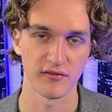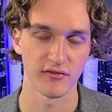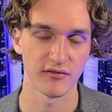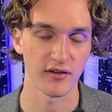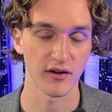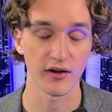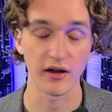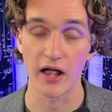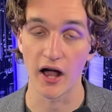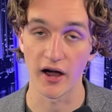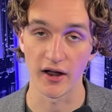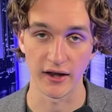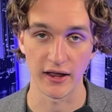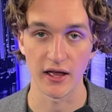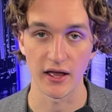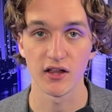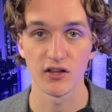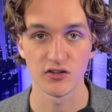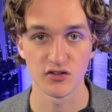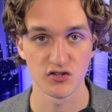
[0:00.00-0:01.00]
very
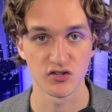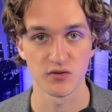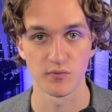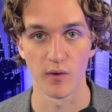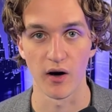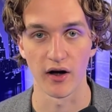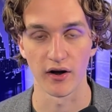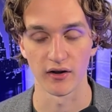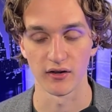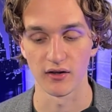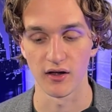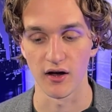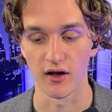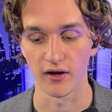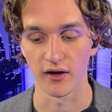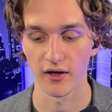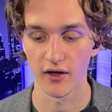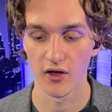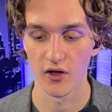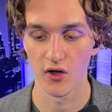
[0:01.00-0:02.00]
unhinged
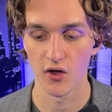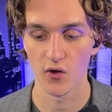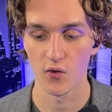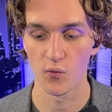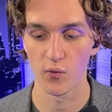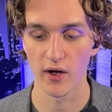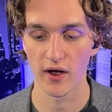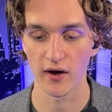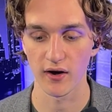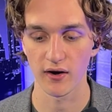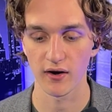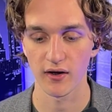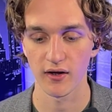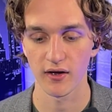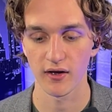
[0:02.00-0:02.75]
monologue where